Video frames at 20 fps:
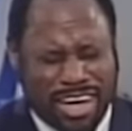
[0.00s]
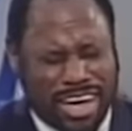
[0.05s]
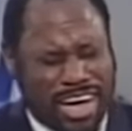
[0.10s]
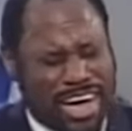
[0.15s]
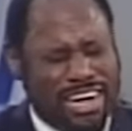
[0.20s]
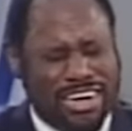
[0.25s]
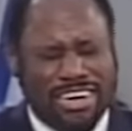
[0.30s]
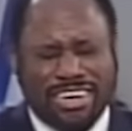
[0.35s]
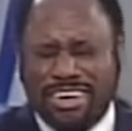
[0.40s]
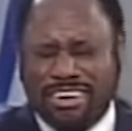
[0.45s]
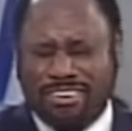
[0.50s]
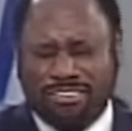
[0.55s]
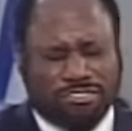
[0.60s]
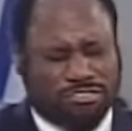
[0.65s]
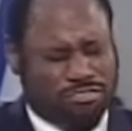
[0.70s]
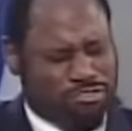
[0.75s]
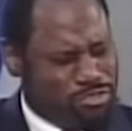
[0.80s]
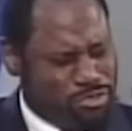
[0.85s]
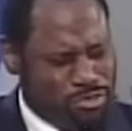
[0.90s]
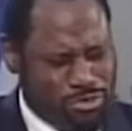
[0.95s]
and in
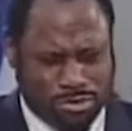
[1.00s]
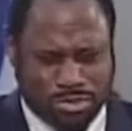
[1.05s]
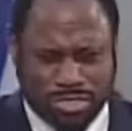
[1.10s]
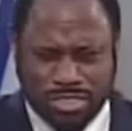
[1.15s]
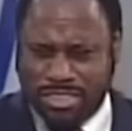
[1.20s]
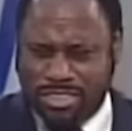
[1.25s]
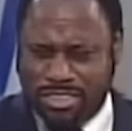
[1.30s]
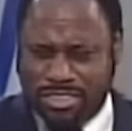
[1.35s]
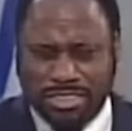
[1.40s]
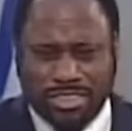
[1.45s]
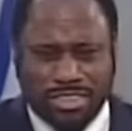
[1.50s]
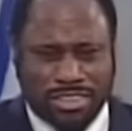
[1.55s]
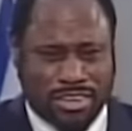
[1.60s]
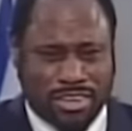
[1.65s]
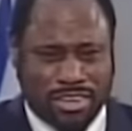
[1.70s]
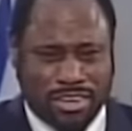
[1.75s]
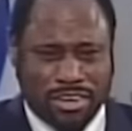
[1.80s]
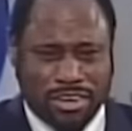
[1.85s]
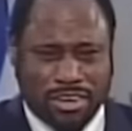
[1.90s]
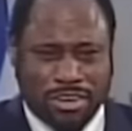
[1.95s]
truth.
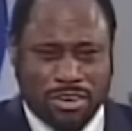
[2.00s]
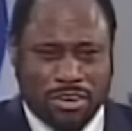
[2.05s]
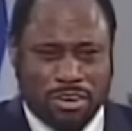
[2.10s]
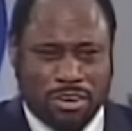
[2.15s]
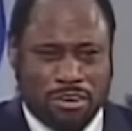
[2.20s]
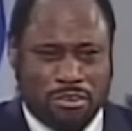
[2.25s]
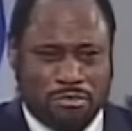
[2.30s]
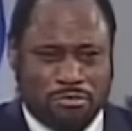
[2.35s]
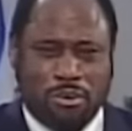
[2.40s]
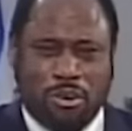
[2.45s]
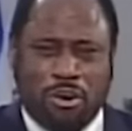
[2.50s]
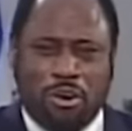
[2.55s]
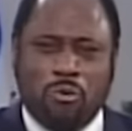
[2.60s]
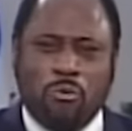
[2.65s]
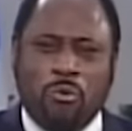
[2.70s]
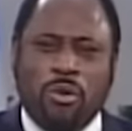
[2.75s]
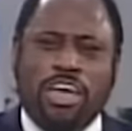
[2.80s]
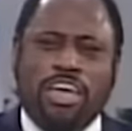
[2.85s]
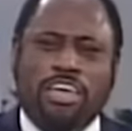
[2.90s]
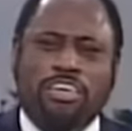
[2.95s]
For
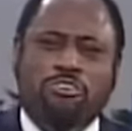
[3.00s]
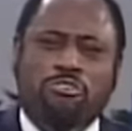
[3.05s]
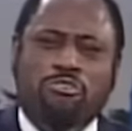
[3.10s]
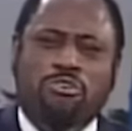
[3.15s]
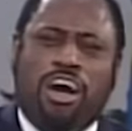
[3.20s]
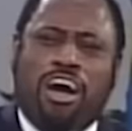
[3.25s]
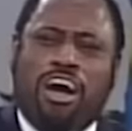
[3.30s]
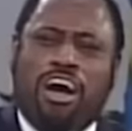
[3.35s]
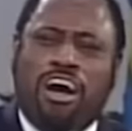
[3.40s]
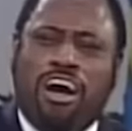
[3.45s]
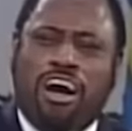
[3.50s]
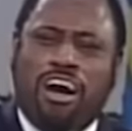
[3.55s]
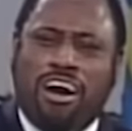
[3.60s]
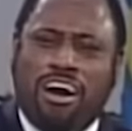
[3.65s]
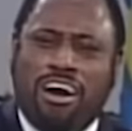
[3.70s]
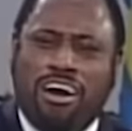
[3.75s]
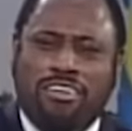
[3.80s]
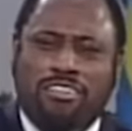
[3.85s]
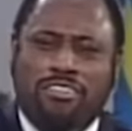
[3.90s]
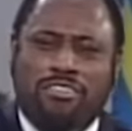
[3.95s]
where you
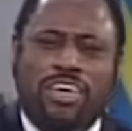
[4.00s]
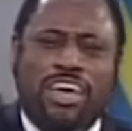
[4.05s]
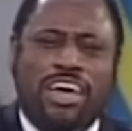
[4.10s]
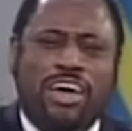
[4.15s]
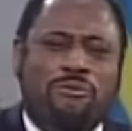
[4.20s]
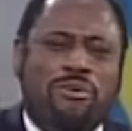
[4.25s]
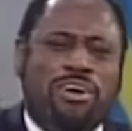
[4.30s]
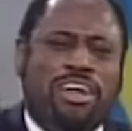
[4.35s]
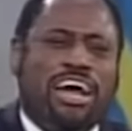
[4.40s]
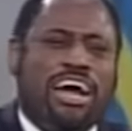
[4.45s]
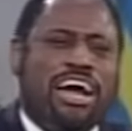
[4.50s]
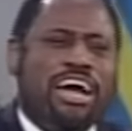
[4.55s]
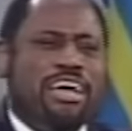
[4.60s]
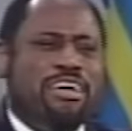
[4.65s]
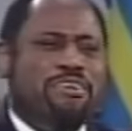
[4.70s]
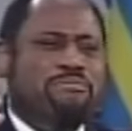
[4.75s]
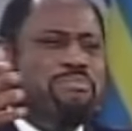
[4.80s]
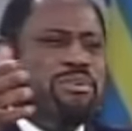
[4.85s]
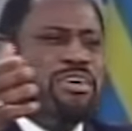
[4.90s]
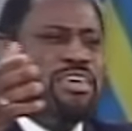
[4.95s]
are, there will
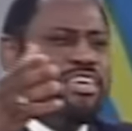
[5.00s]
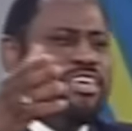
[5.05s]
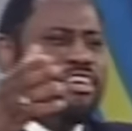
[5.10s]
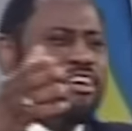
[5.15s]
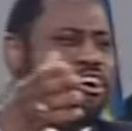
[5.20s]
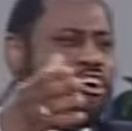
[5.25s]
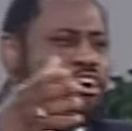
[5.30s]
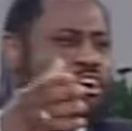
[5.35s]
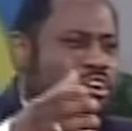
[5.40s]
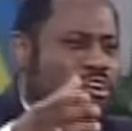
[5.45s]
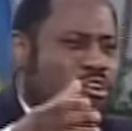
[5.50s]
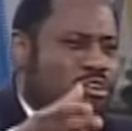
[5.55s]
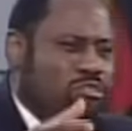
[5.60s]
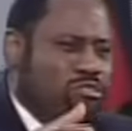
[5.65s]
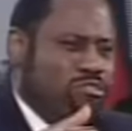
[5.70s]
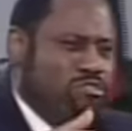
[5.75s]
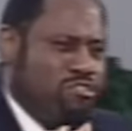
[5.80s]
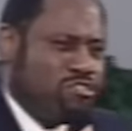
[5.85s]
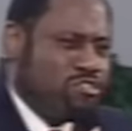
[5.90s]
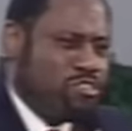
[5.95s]
I be
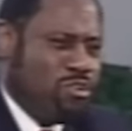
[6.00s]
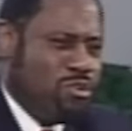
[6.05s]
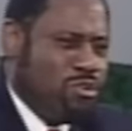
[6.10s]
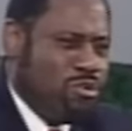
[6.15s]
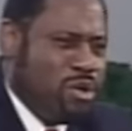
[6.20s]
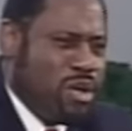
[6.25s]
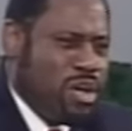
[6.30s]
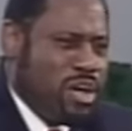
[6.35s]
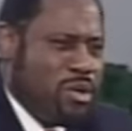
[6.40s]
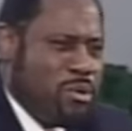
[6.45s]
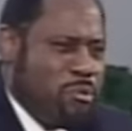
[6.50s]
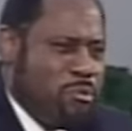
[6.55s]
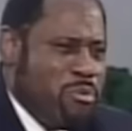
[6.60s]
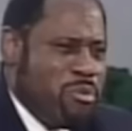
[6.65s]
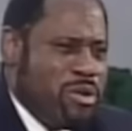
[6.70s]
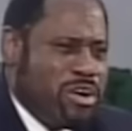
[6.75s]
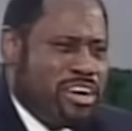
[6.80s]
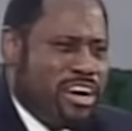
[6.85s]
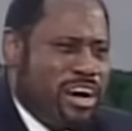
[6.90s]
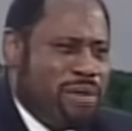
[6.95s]
also. We
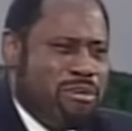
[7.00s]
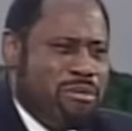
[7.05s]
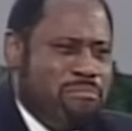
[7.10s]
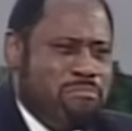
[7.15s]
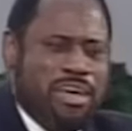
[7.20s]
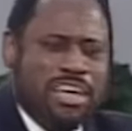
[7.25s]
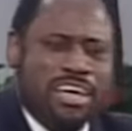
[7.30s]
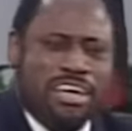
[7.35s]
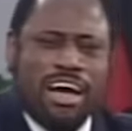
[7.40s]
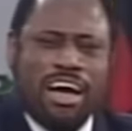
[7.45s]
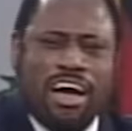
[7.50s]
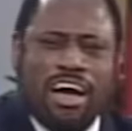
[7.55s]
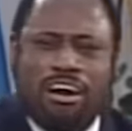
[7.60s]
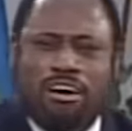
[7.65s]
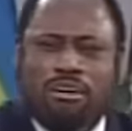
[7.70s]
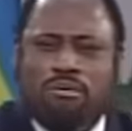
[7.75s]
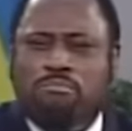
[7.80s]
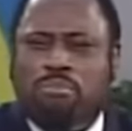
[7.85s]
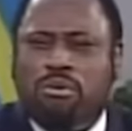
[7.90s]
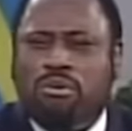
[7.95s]
will come and make
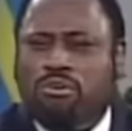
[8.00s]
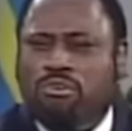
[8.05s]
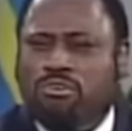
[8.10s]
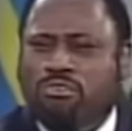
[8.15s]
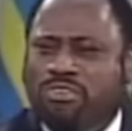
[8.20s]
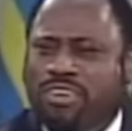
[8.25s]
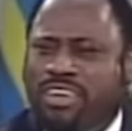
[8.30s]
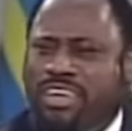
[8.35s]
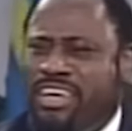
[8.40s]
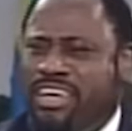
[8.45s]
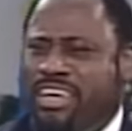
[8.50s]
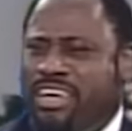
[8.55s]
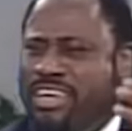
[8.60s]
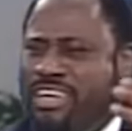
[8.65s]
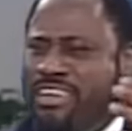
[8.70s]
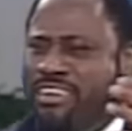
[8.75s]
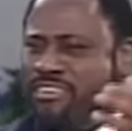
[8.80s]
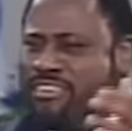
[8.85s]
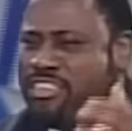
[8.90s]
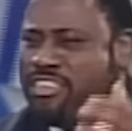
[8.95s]
our abode
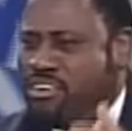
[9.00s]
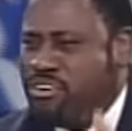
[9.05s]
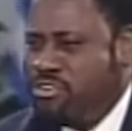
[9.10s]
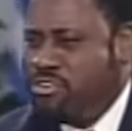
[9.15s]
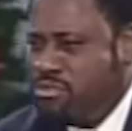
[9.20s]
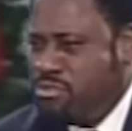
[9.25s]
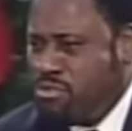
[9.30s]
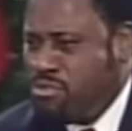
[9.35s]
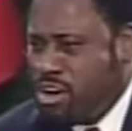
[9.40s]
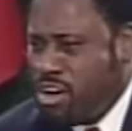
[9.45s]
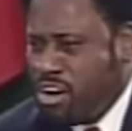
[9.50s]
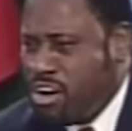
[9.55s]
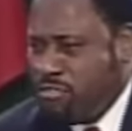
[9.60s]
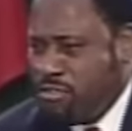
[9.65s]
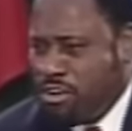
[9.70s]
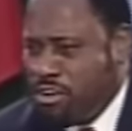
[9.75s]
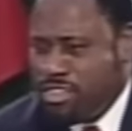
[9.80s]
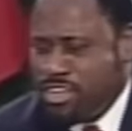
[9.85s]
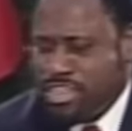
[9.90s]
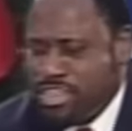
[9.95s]
in you,
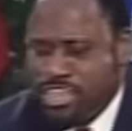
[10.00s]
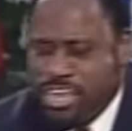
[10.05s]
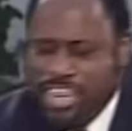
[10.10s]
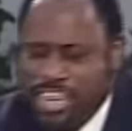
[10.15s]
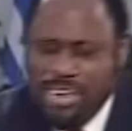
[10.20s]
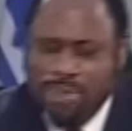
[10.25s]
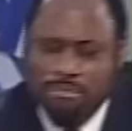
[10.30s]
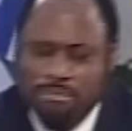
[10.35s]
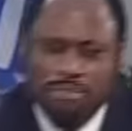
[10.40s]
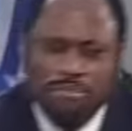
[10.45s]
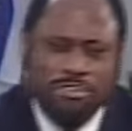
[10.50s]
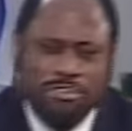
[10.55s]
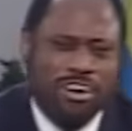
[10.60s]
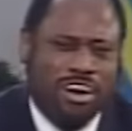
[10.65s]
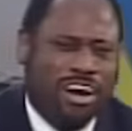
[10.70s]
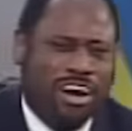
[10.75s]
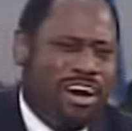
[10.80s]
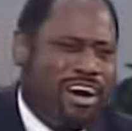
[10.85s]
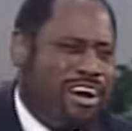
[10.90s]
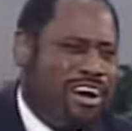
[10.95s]
for the kingdom of
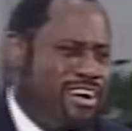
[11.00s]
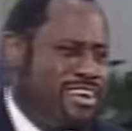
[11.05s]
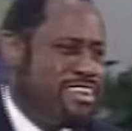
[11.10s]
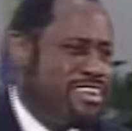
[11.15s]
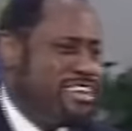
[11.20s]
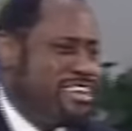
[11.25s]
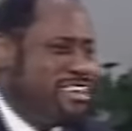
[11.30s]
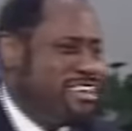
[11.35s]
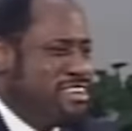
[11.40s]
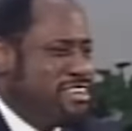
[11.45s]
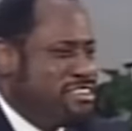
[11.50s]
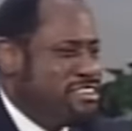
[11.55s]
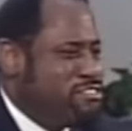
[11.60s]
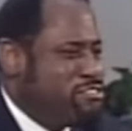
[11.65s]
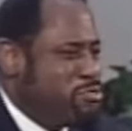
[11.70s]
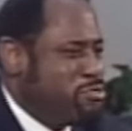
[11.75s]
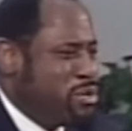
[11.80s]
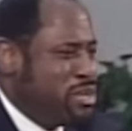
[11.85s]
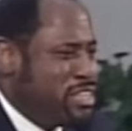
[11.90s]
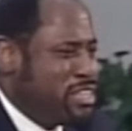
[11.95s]
God is
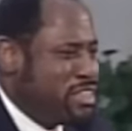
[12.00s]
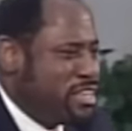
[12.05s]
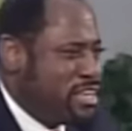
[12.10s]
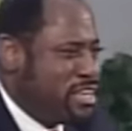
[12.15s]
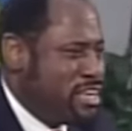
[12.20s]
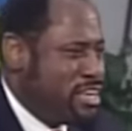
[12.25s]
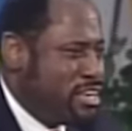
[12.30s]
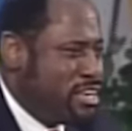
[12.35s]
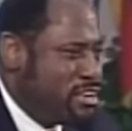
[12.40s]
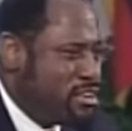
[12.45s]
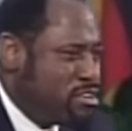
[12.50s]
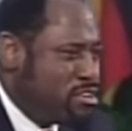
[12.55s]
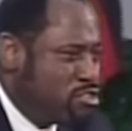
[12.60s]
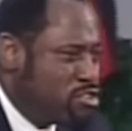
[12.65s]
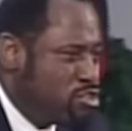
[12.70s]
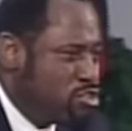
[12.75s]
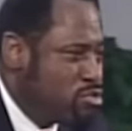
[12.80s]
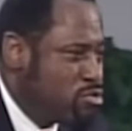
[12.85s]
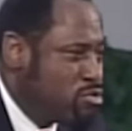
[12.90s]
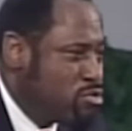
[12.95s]
within
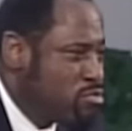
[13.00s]
you.